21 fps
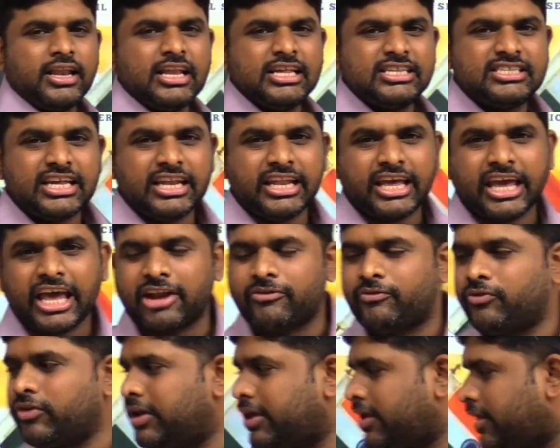Listen
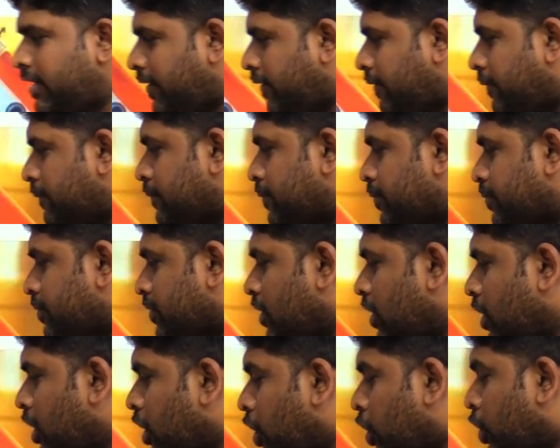carefully.
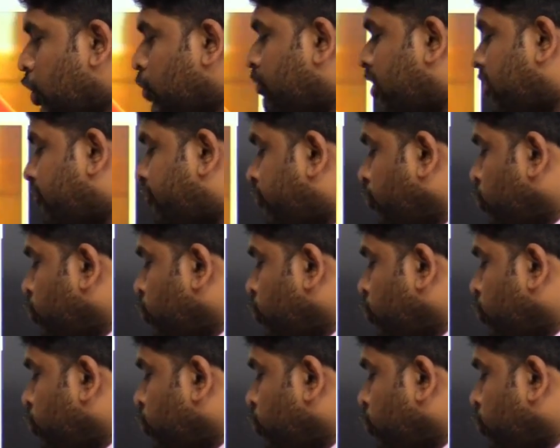Your